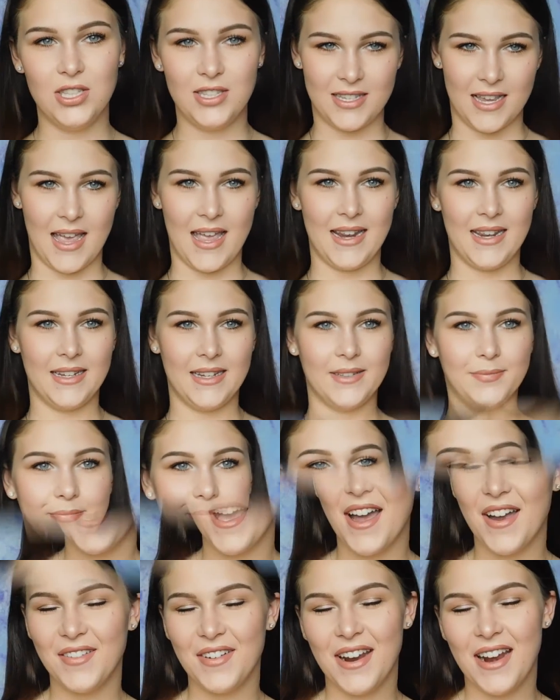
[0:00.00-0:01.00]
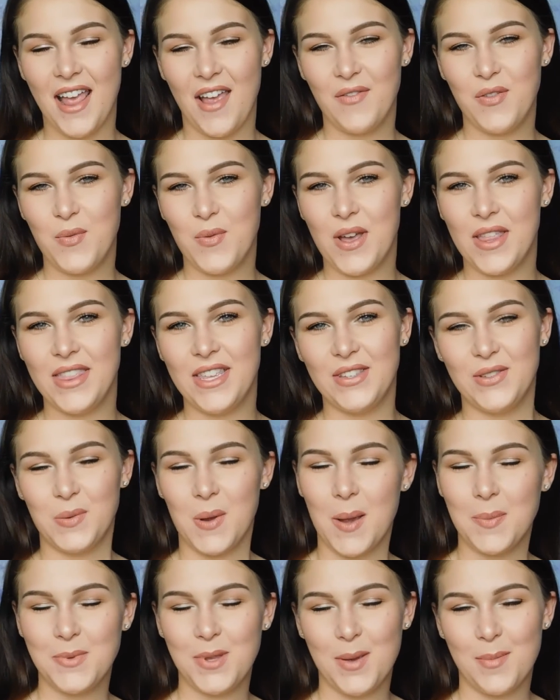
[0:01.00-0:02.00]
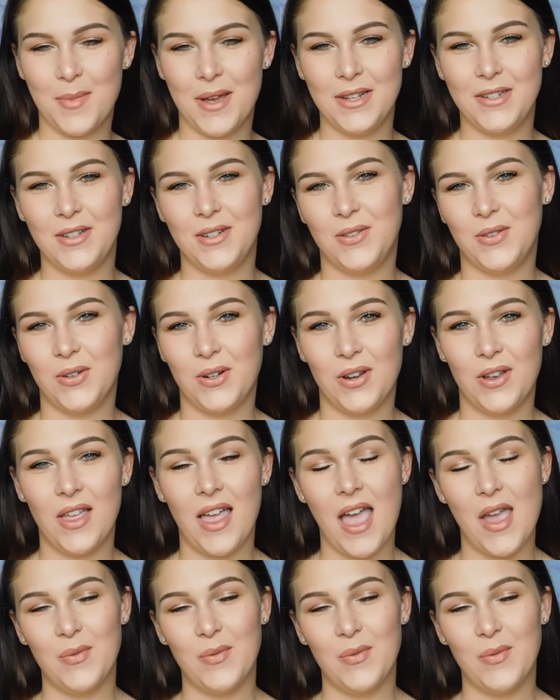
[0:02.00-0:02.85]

Done. Alright everyone, this wraps up my tutorial.